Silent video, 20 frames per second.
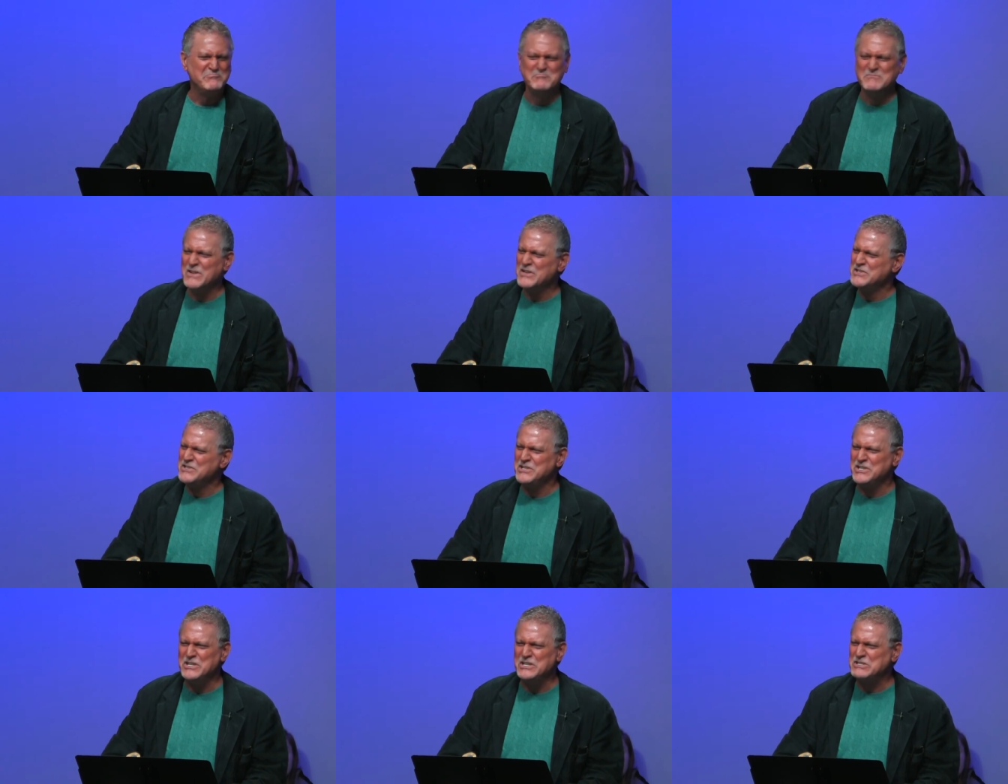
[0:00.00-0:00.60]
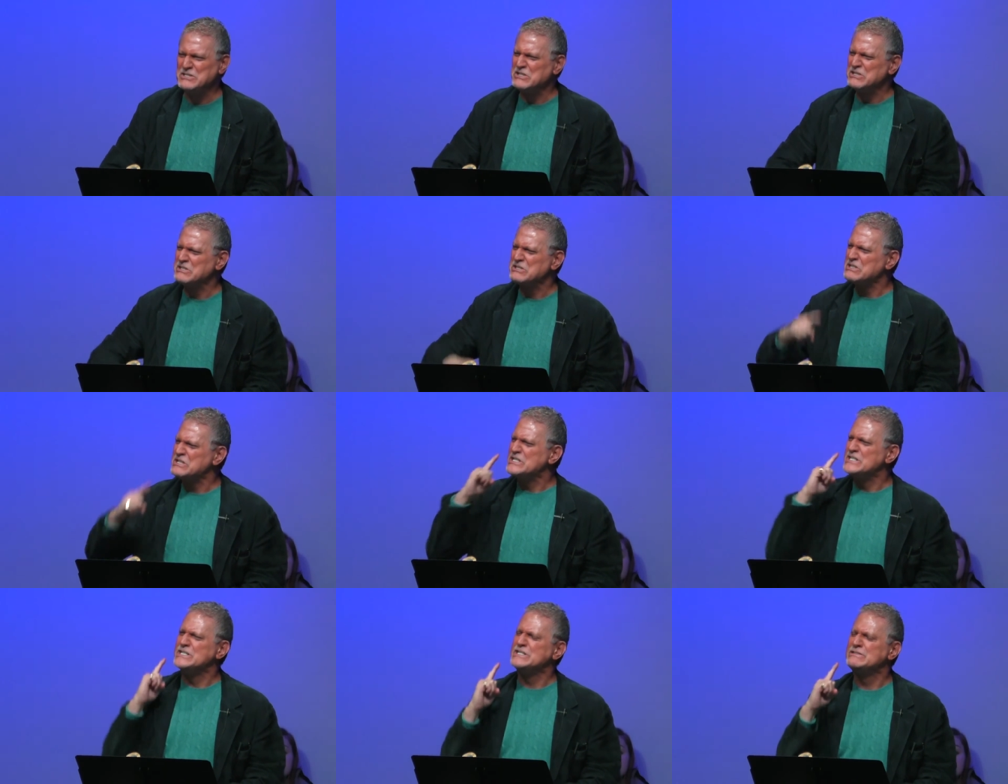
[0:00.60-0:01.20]
but Jesus,
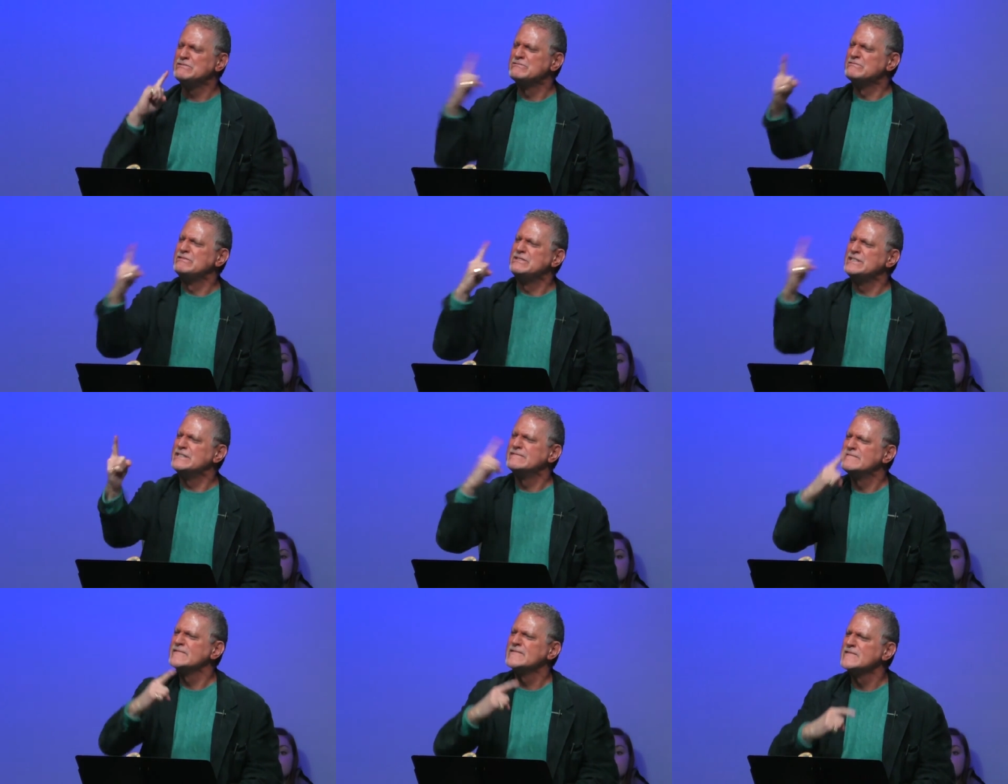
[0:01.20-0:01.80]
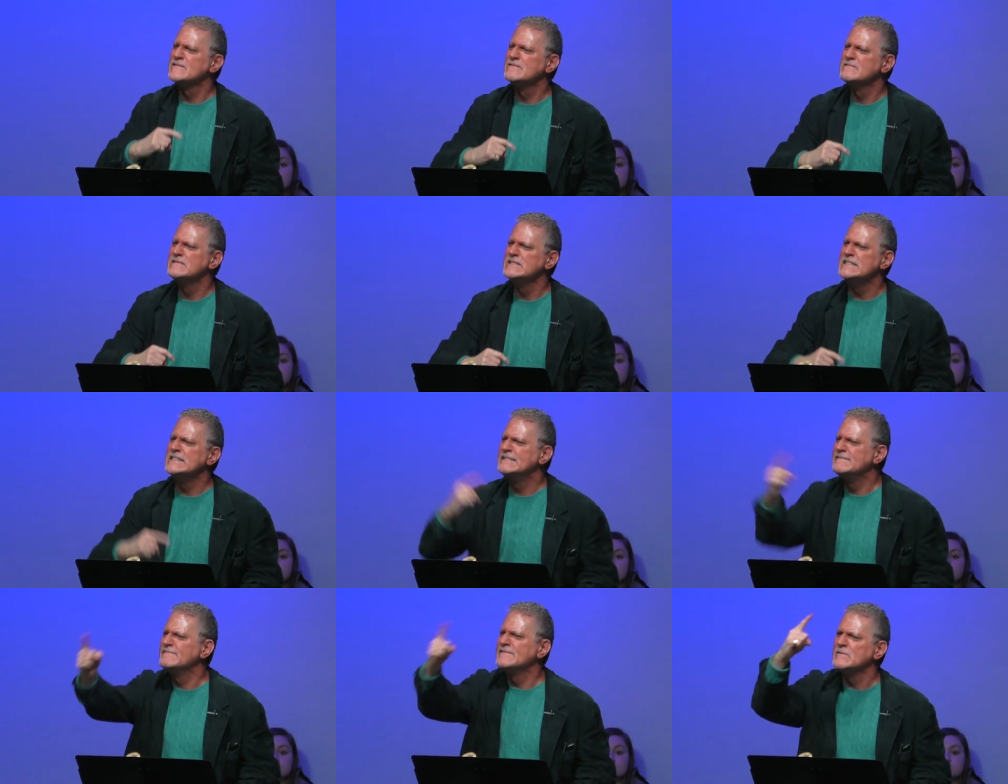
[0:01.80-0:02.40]
I'll never,
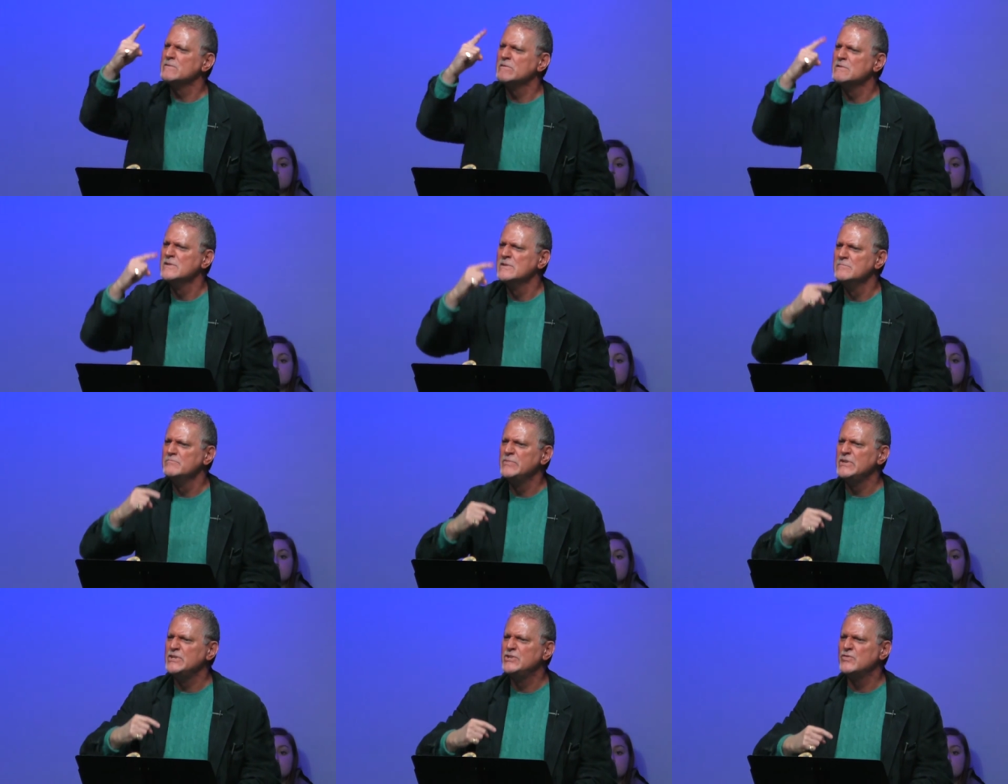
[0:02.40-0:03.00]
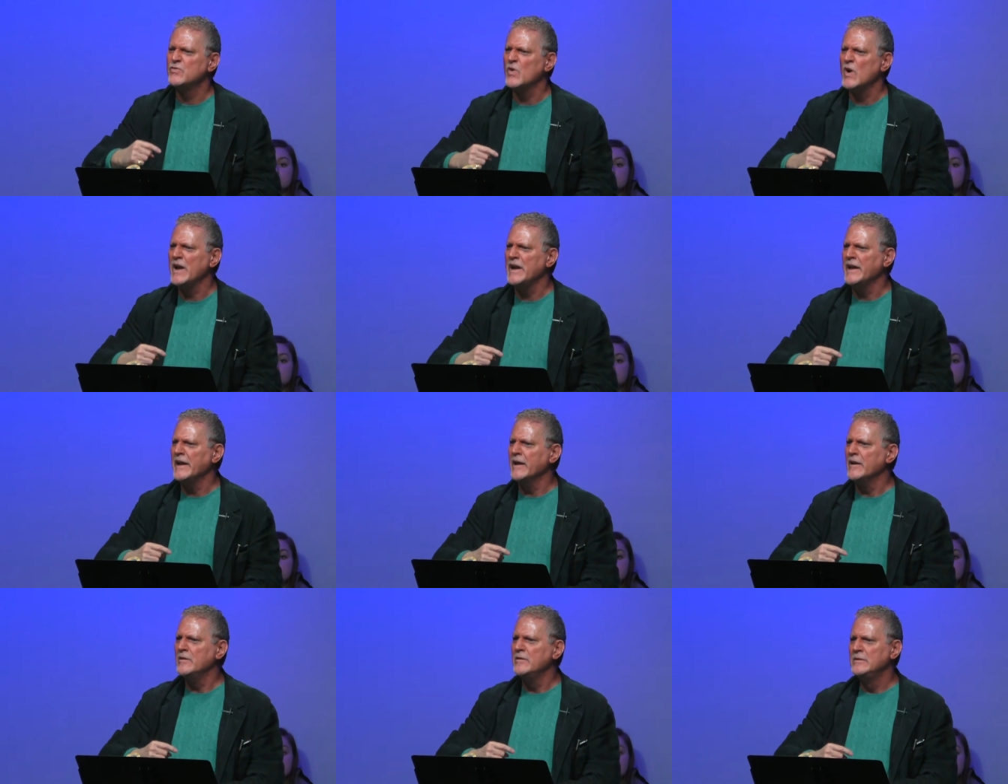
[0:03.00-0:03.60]
ever
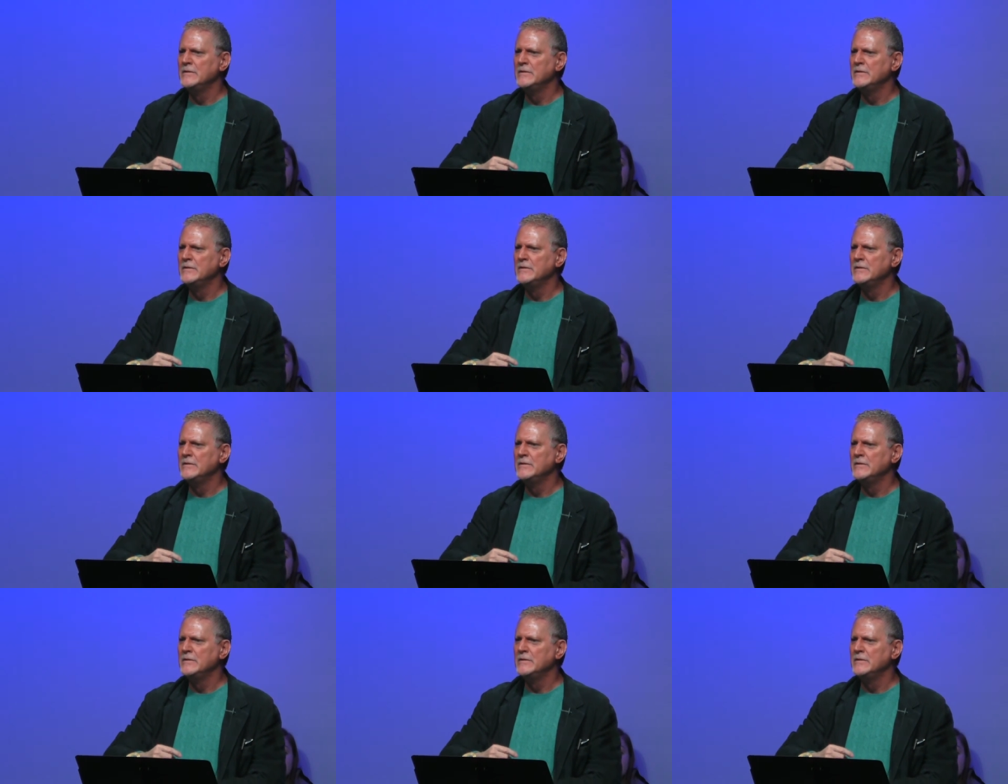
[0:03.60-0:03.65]
betray you.